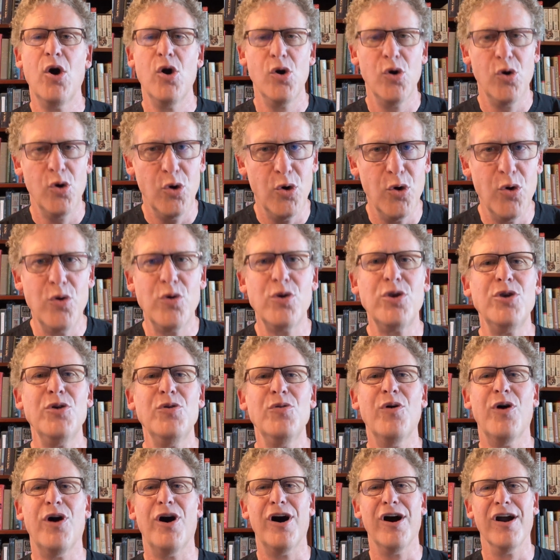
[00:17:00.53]
who you
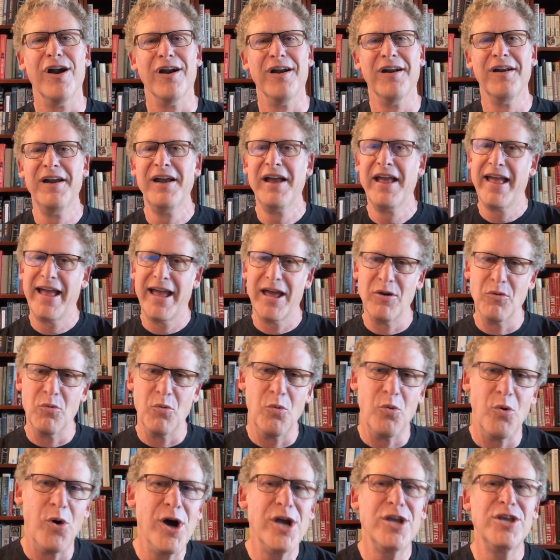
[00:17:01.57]
are and
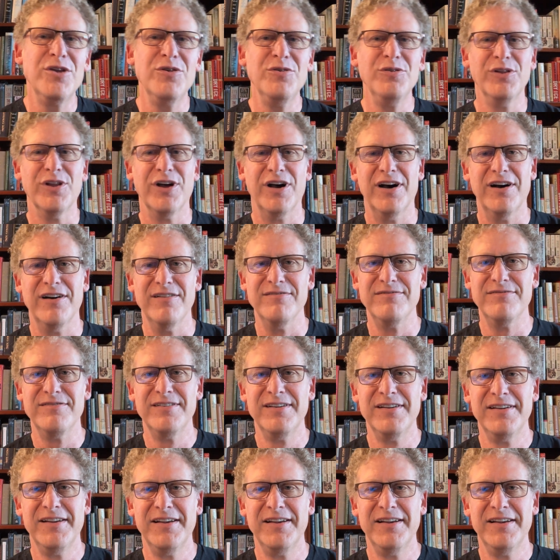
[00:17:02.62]
what you love,